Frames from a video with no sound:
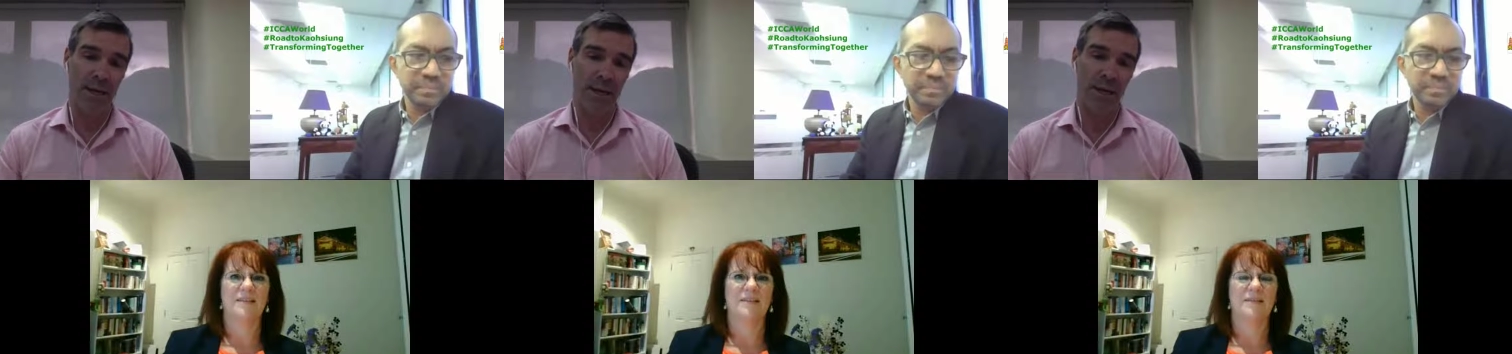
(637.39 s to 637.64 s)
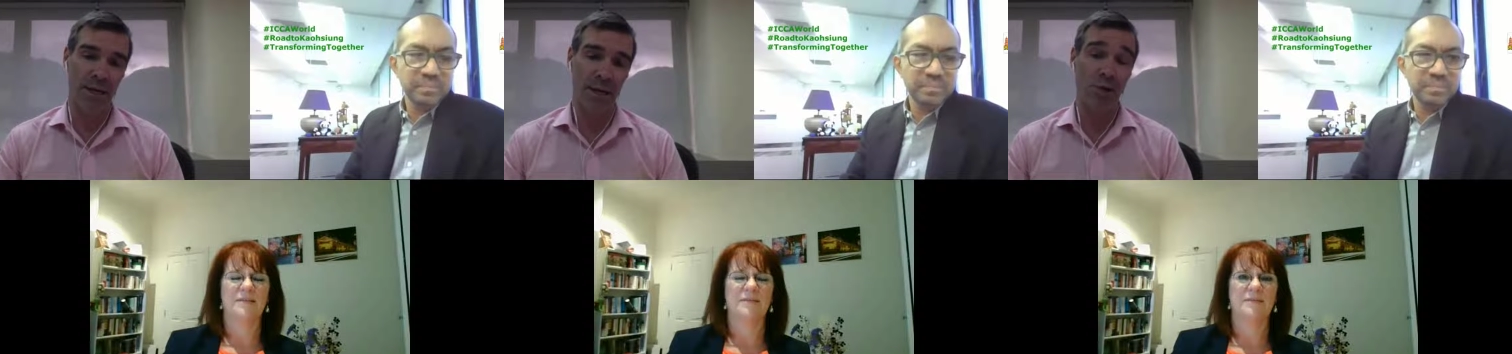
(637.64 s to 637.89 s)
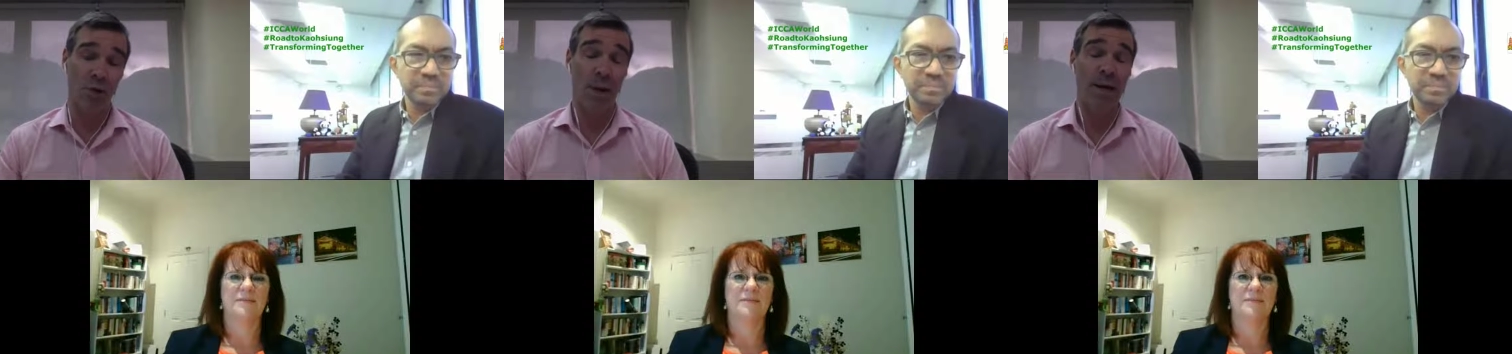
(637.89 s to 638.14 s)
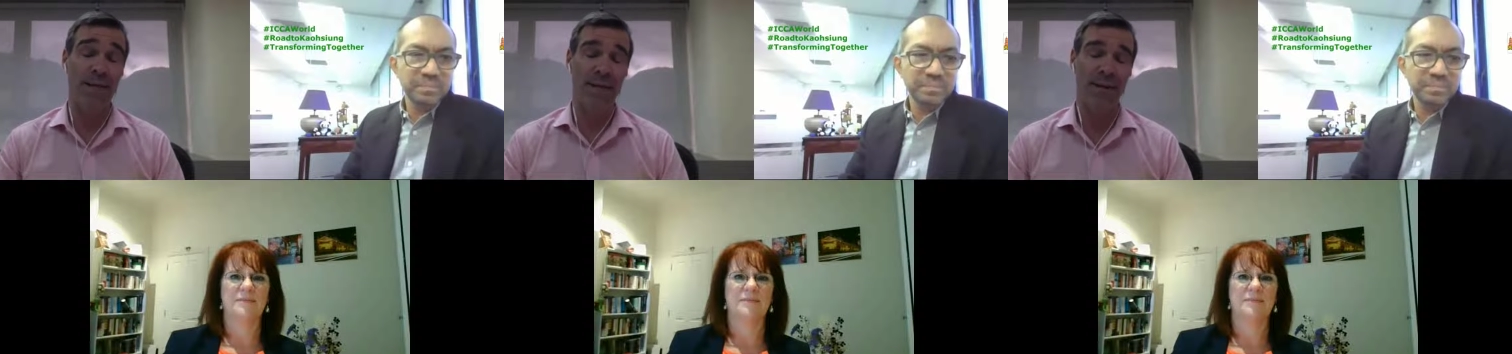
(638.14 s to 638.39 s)
Speaker 1: it's
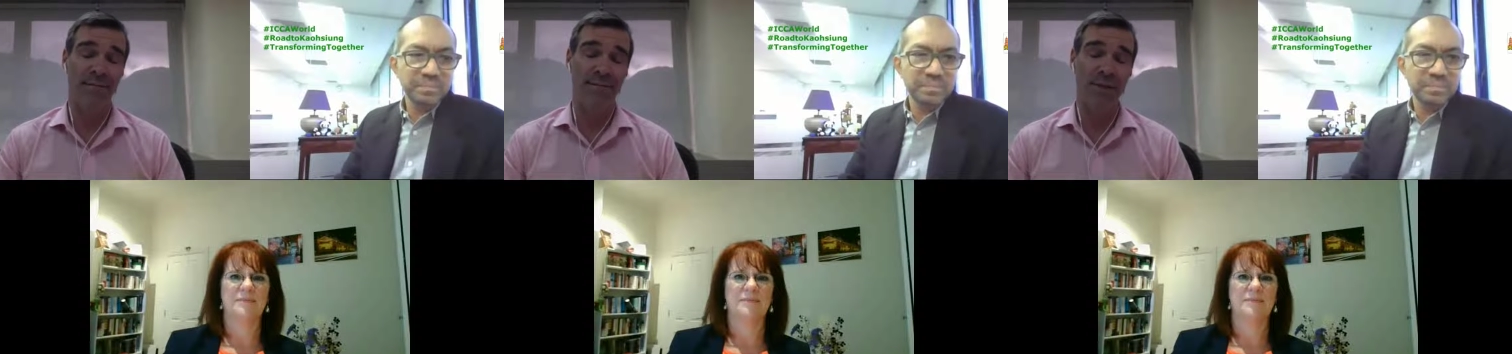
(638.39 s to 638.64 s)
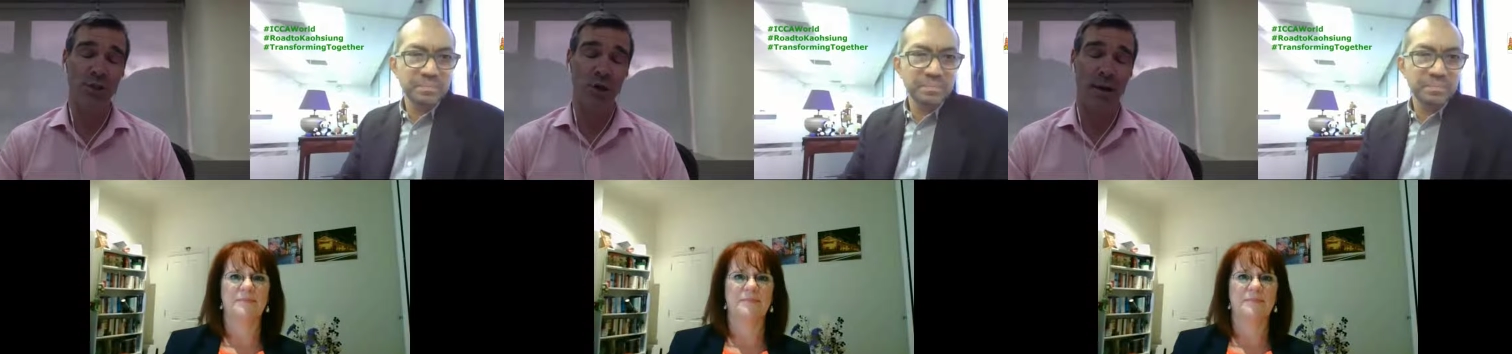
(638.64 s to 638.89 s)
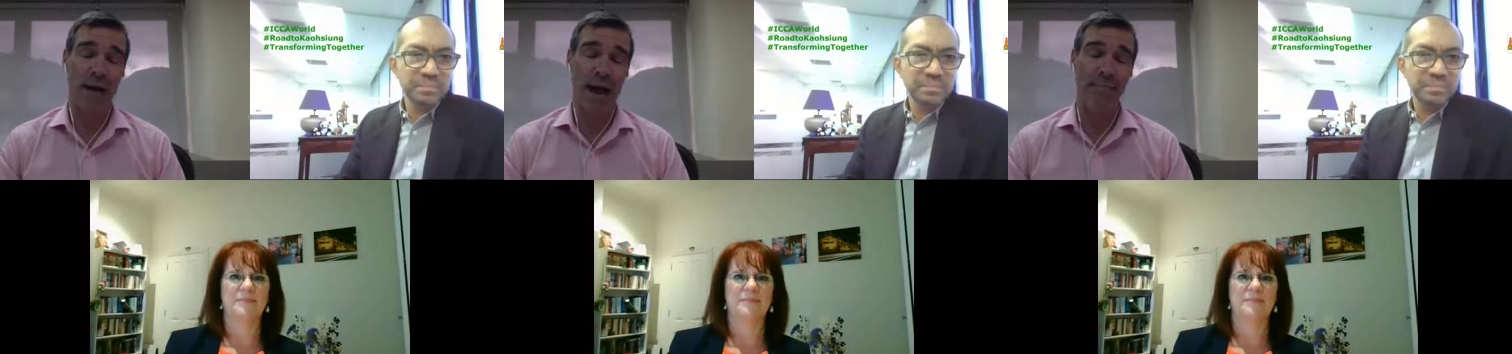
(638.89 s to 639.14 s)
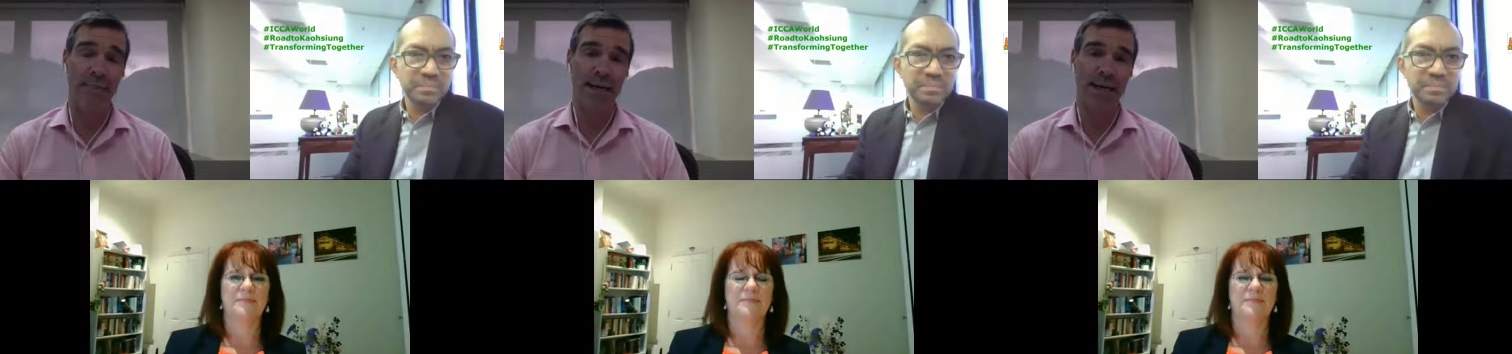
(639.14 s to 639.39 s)
great that events are
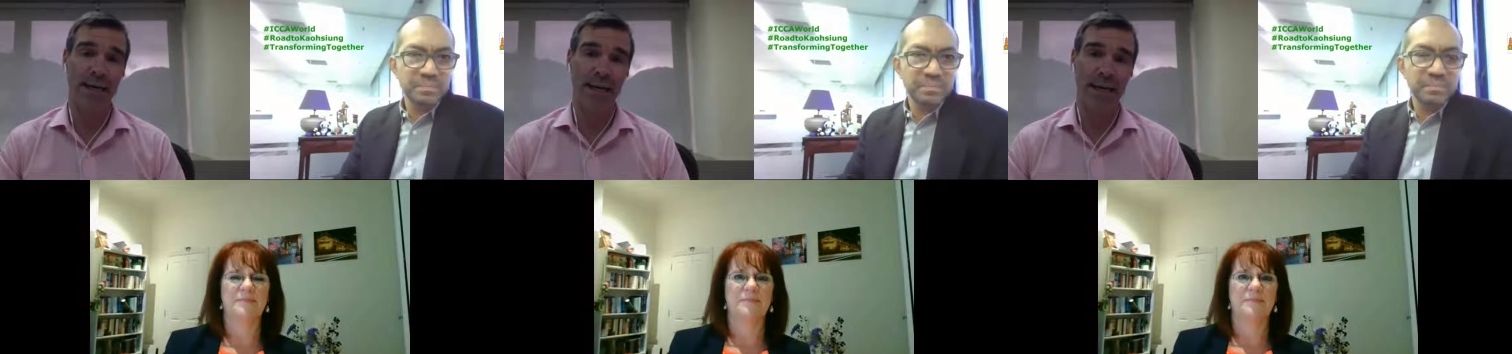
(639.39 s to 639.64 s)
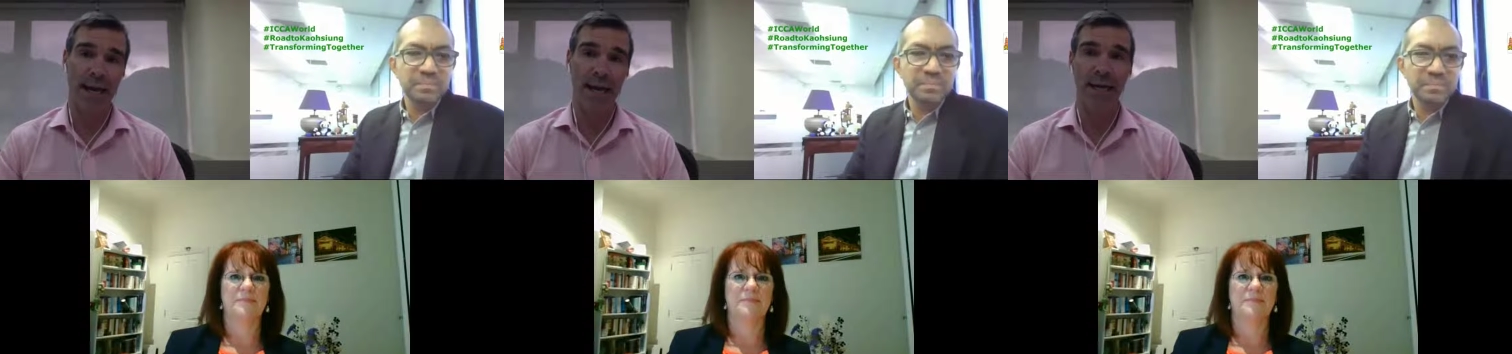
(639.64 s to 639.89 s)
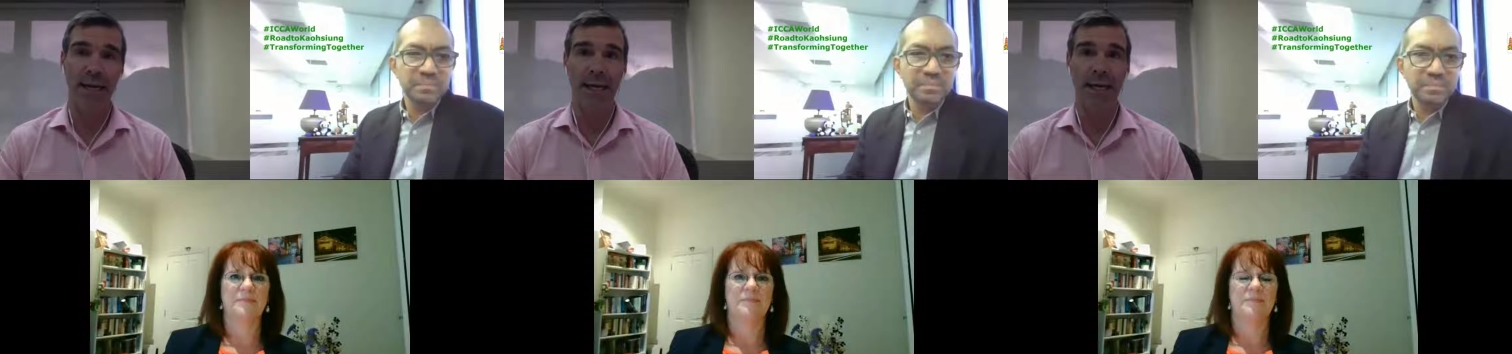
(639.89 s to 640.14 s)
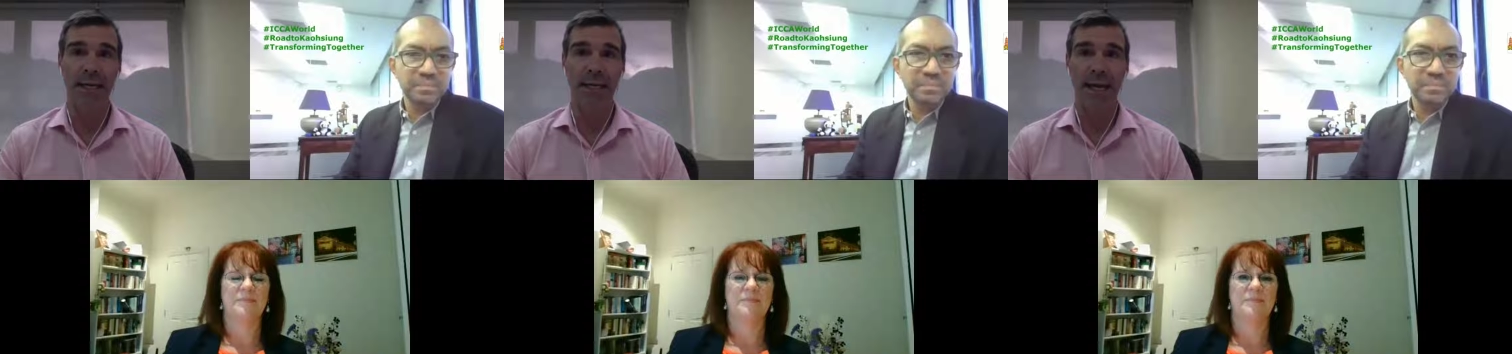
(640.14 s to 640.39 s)
happening again
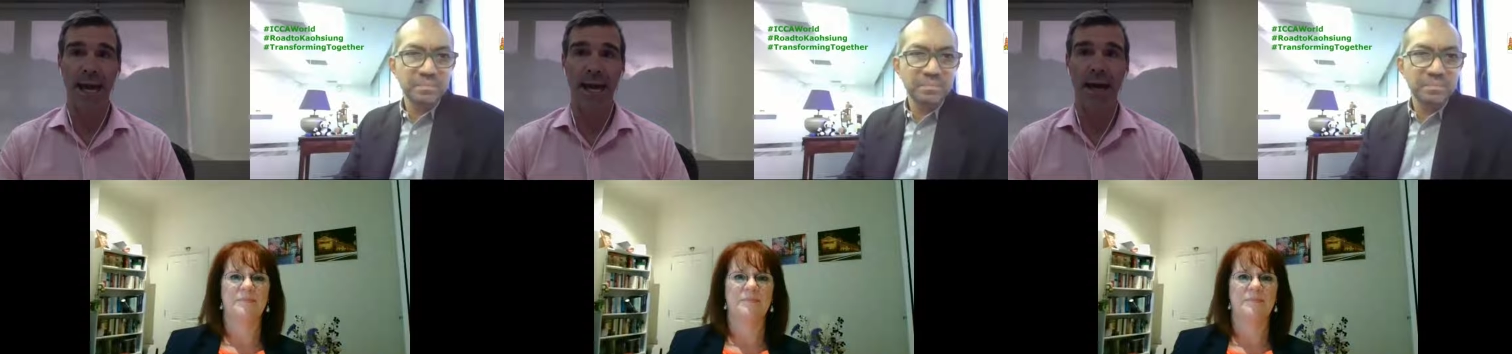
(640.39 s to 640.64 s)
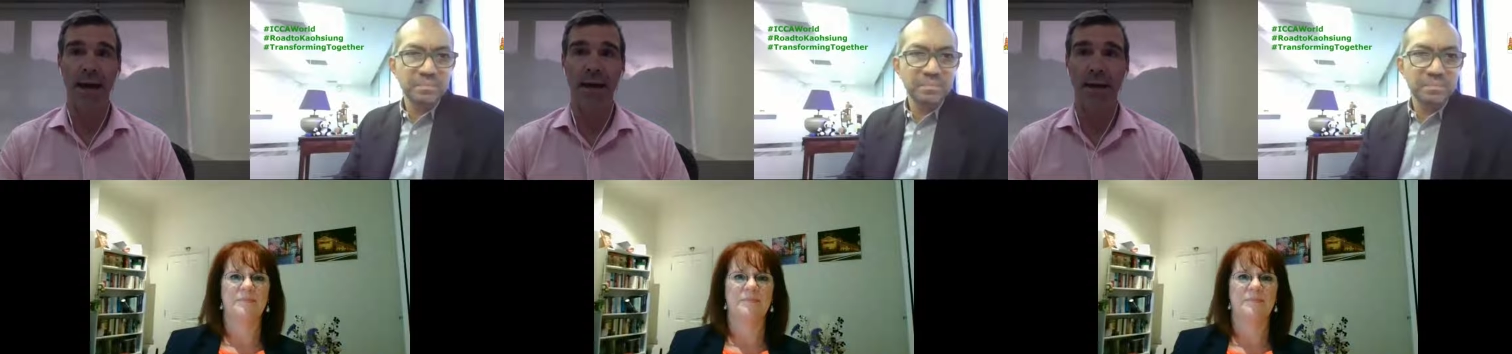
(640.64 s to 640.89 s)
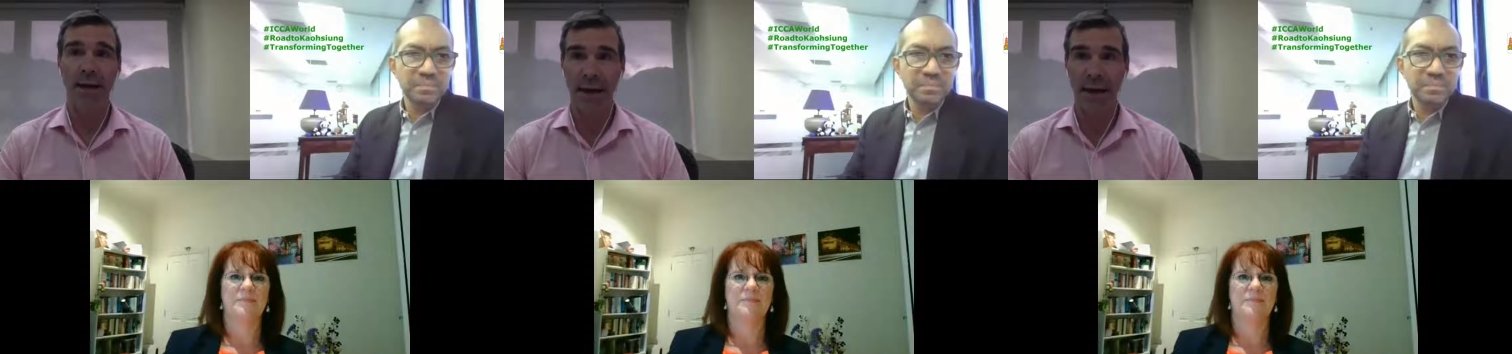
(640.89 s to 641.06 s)
in KL